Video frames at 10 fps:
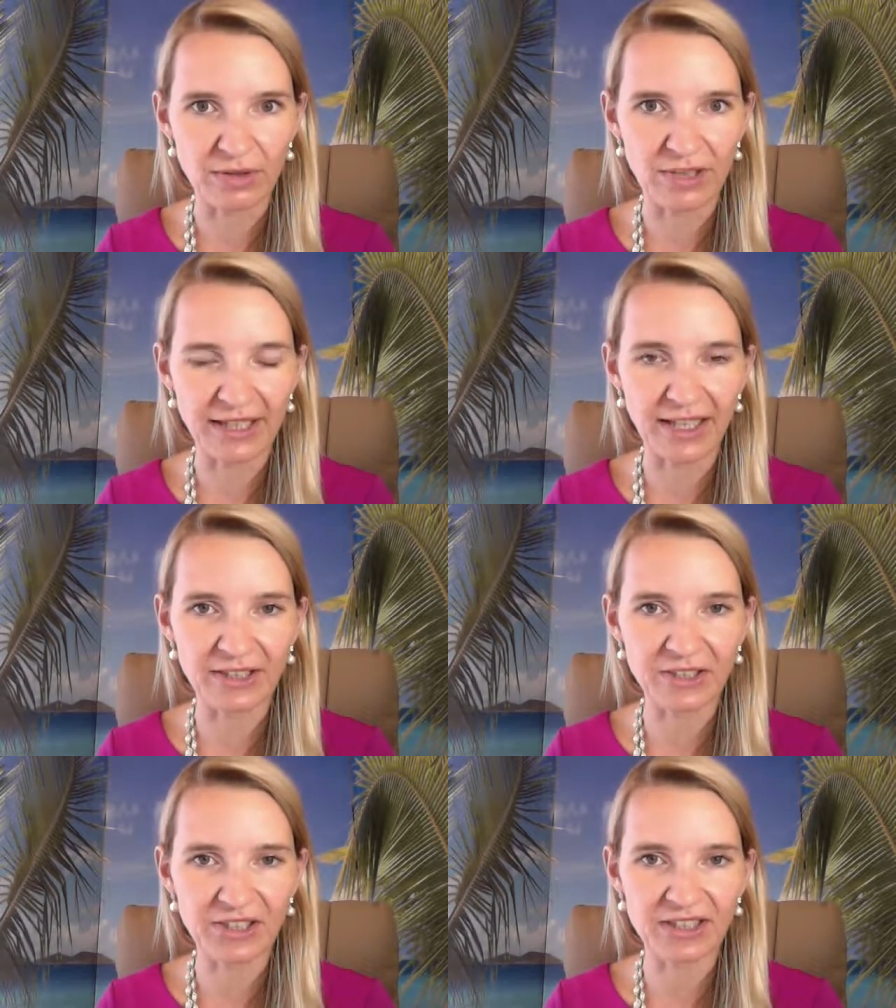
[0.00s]
Like I
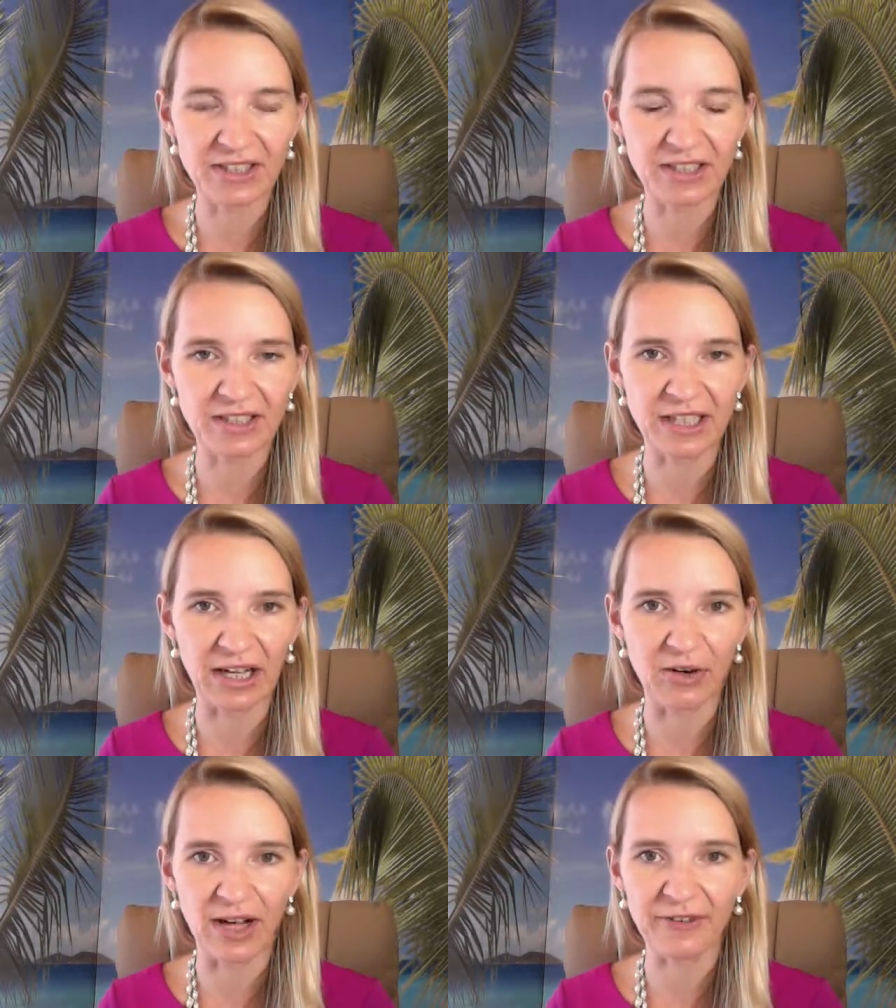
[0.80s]
just, you know,
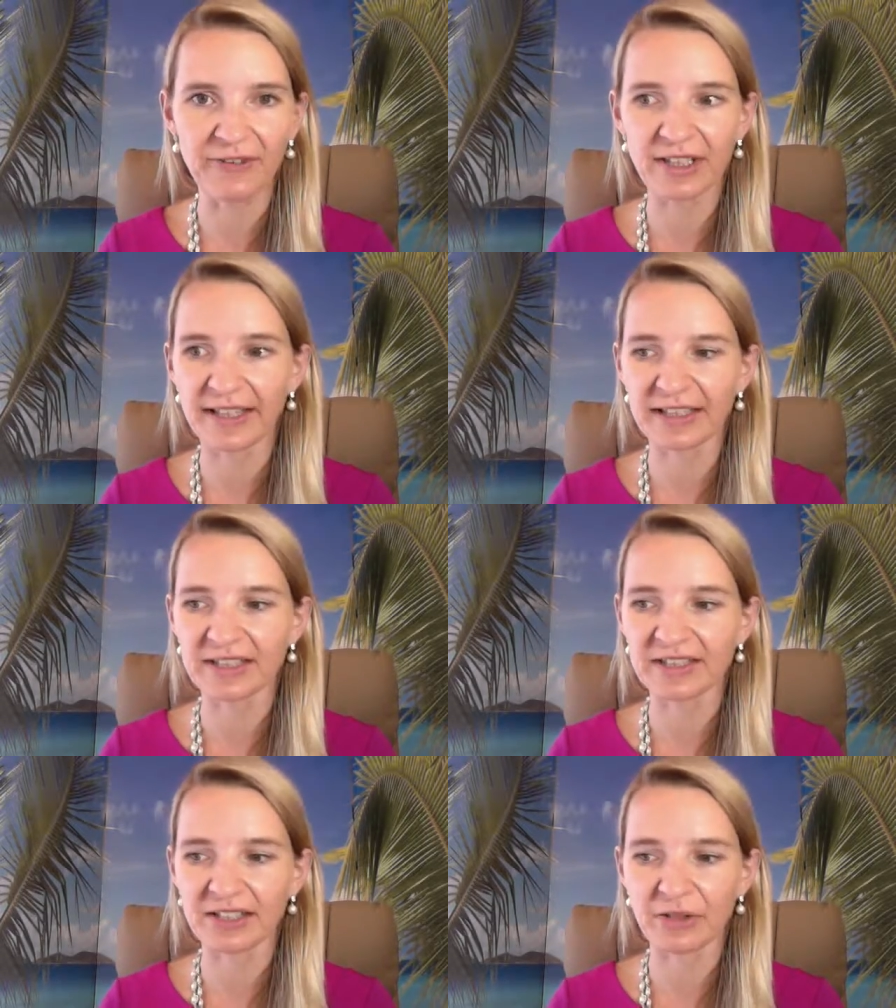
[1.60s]
I feel like insecure.